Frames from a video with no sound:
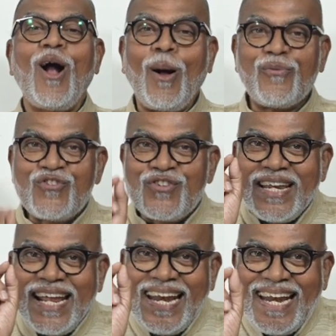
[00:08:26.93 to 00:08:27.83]
of
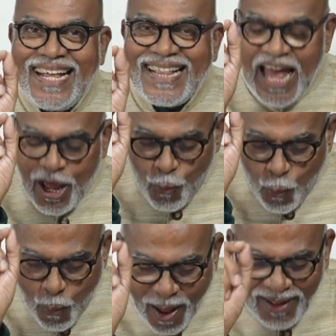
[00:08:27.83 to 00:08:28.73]
stealing their
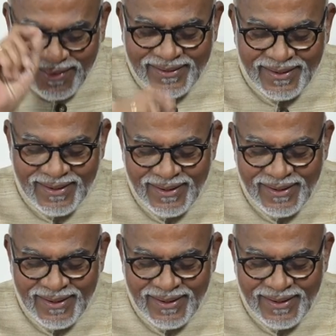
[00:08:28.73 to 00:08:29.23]
wealth